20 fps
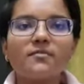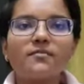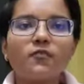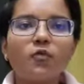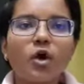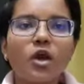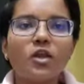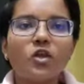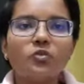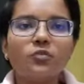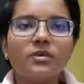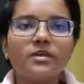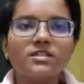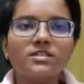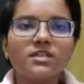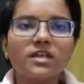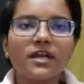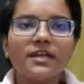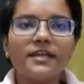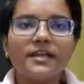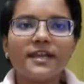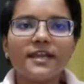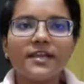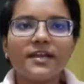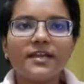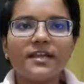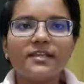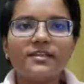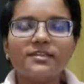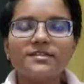volume is
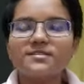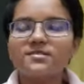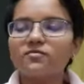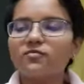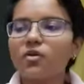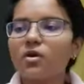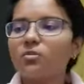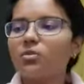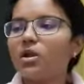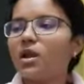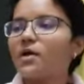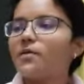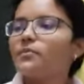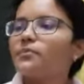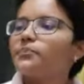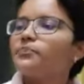contained in this formula.